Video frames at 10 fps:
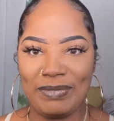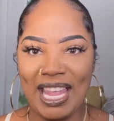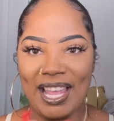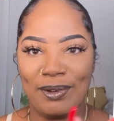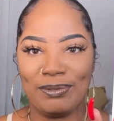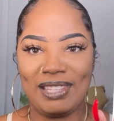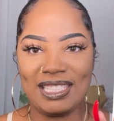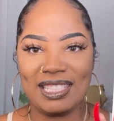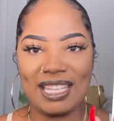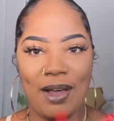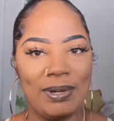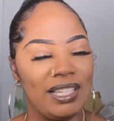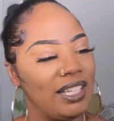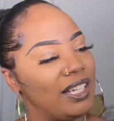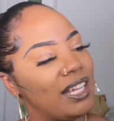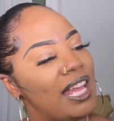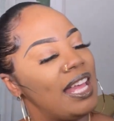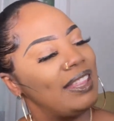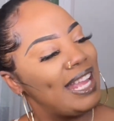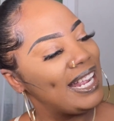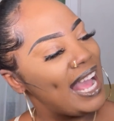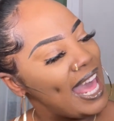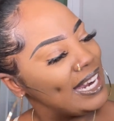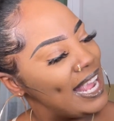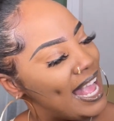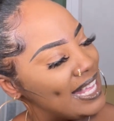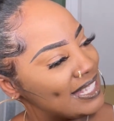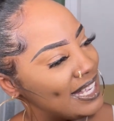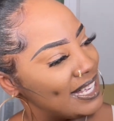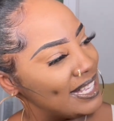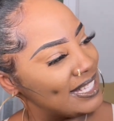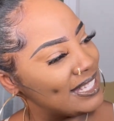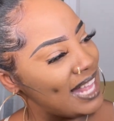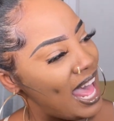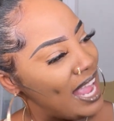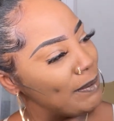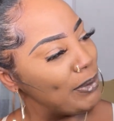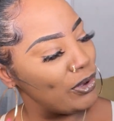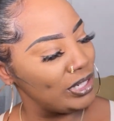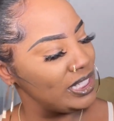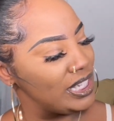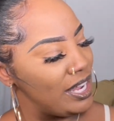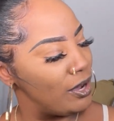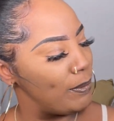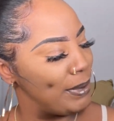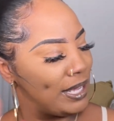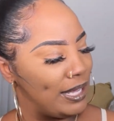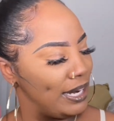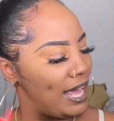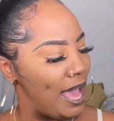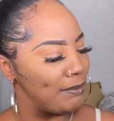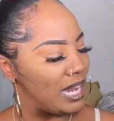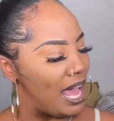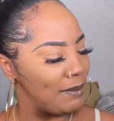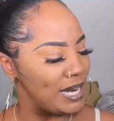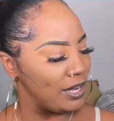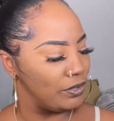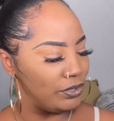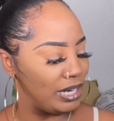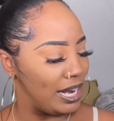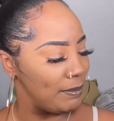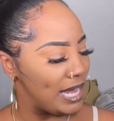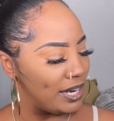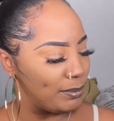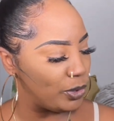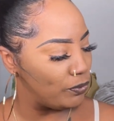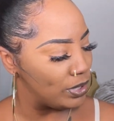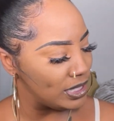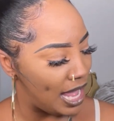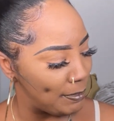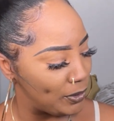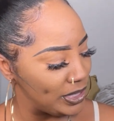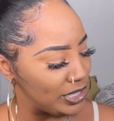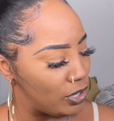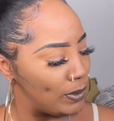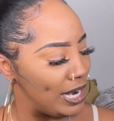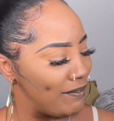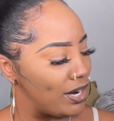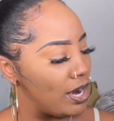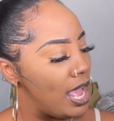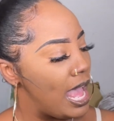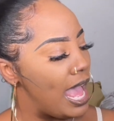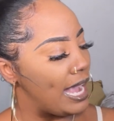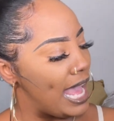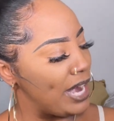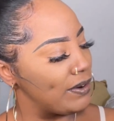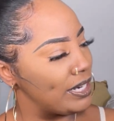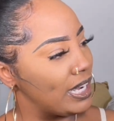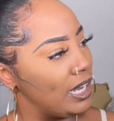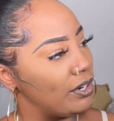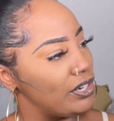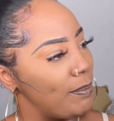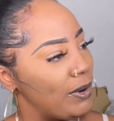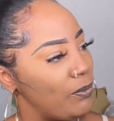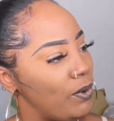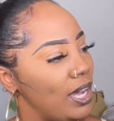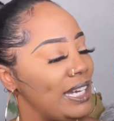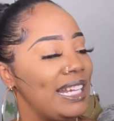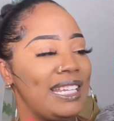Now, this is how it looked. They got it as a side ponytail, but I'm, I'm not going to do that. I'm not in the mood for a side ponytail, whatever. I got her in the color number one.